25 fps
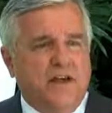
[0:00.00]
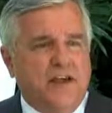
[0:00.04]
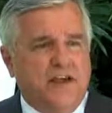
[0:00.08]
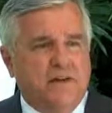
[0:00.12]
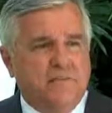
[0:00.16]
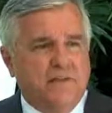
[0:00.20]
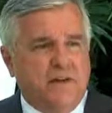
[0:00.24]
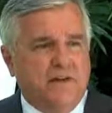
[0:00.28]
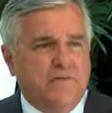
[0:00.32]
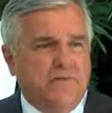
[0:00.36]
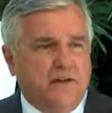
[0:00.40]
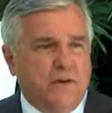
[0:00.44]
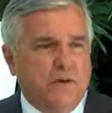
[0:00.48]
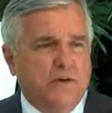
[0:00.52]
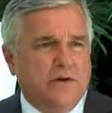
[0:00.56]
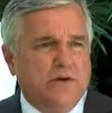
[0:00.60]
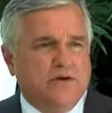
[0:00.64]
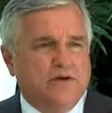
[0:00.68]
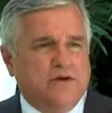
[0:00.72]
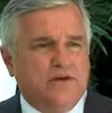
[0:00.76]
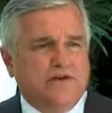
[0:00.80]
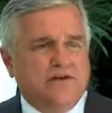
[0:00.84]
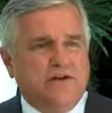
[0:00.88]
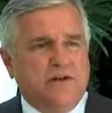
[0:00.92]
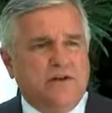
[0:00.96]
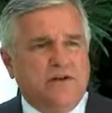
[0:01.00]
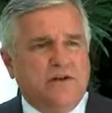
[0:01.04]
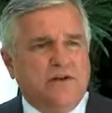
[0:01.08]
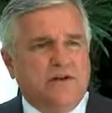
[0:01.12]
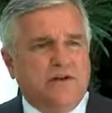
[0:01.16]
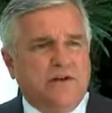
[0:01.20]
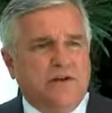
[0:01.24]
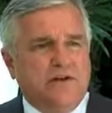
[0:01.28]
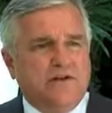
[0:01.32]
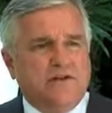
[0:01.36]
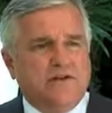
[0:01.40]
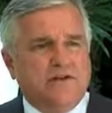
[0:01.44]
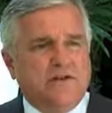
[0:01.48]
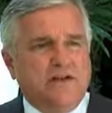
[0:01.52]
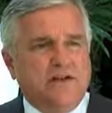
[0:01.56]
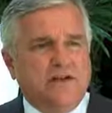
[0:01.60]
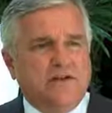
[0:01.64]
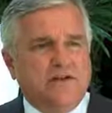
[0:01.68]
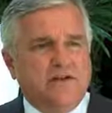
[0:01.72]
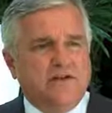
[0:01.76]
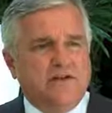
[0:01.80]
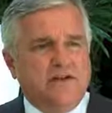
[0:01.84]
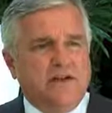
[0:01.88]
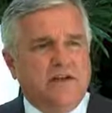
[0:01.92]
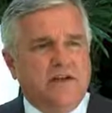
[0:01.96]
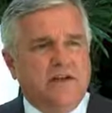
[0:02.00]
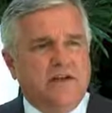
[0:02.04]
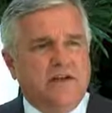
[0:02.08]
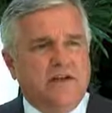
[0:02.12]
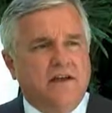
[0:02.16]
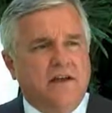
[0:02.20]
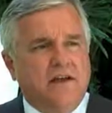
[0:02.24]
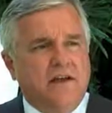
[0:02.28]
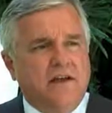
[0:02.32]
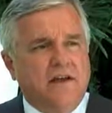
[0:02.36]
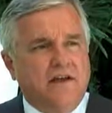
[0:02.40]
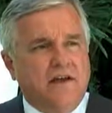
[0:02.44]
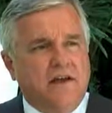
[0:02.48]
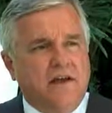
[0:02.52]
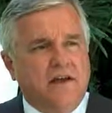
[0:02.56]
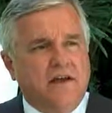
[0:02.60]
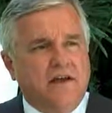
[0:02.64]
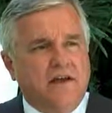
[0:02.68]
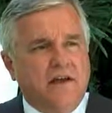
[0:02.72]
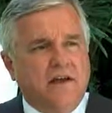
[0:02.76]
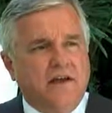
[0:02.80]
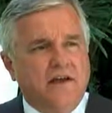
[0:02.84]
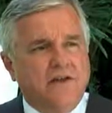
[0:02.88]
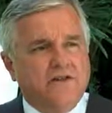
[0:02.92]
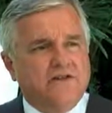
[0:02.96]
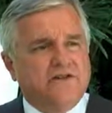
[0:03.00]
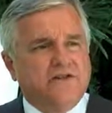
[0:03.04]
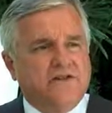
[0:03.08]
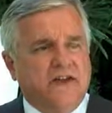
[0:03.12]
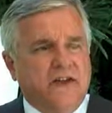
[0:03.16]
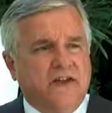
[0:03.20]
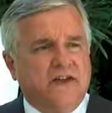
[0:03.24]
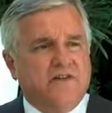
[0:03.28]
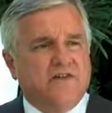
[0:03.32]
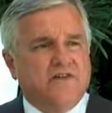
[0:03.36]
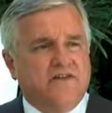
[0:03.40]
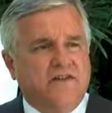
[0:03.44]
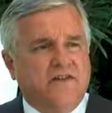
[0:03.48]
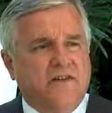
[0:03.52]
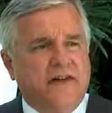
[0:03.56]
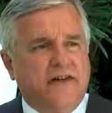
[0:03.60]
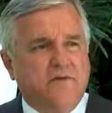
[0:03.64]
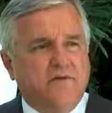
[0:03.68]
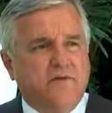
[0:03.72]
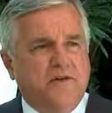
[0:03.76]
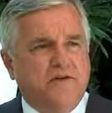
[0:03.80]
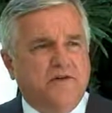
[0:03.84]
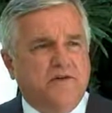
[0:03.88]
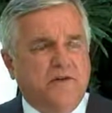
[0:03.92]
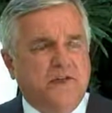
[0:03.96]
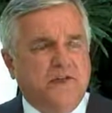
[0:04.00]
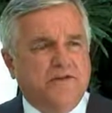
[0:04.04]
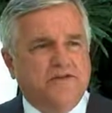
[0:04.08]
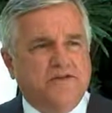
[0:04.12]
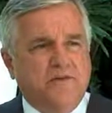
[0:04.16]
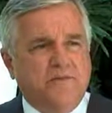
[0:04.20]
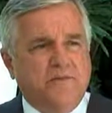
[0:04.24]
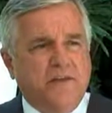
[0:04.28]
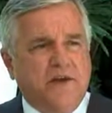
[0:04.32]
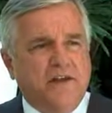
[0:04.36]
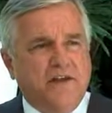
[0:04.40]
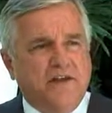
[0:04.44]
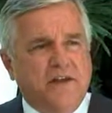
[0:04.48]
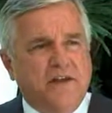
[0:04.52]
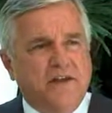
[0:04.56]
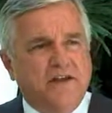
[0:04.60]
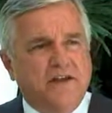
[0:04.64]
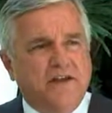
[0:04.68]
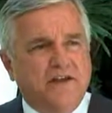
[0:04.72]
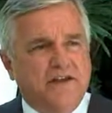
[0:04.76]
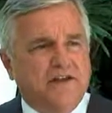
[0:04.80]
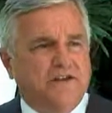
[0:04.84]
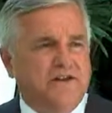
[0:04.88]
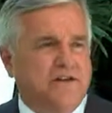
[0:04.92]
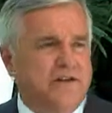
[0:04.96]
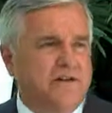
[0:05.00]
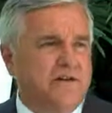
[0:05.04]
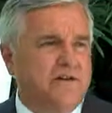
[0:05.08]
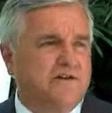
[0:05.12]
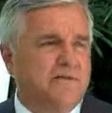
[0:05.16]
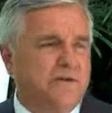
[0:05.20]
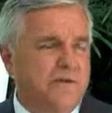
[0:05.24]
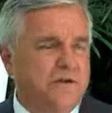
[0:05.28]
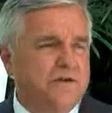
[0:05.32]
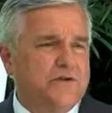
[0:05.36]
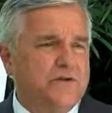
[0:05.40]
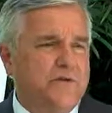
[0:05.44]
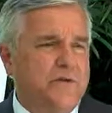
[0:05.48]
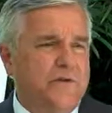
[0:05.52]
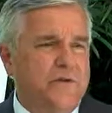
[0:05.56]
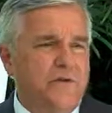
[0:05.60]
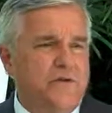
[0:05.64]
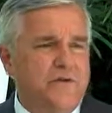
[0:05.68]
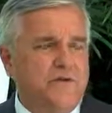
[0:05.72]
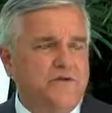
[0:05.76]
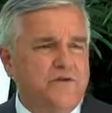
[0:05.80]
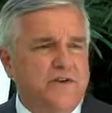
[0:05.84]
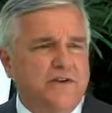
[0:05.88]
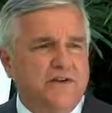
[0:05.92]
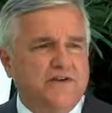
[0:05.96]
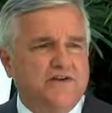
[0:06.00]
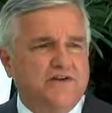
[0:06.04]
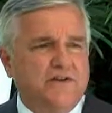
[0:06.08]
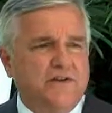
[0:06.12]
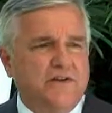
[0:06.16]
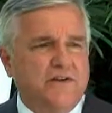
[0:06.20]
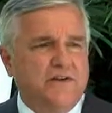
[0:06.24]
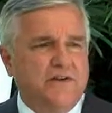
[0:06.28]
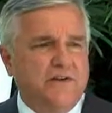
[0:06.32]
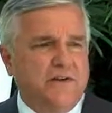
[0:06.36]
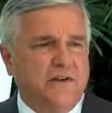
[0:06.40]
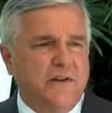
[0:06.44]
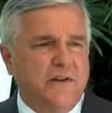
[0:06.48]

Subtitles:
And my view is that you're going to start seeing clear signs of hyperinflation by the end of this year, first quarter of next year at